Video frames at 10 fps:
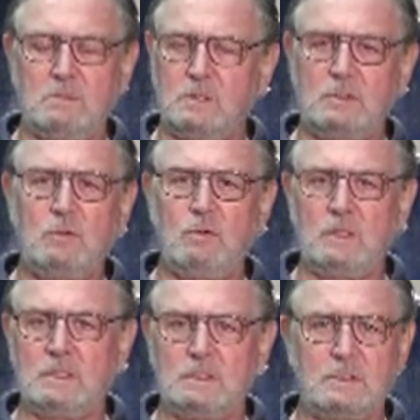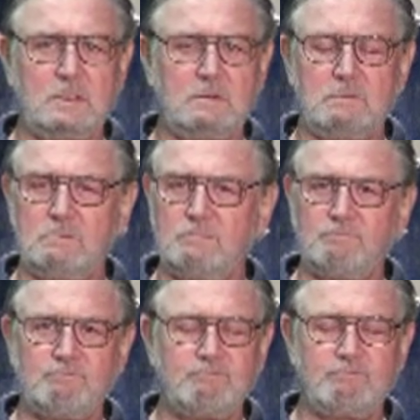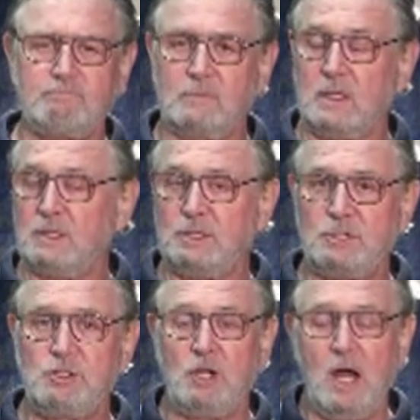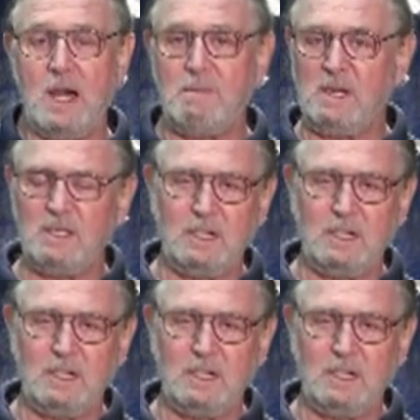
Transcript: This tool does its job.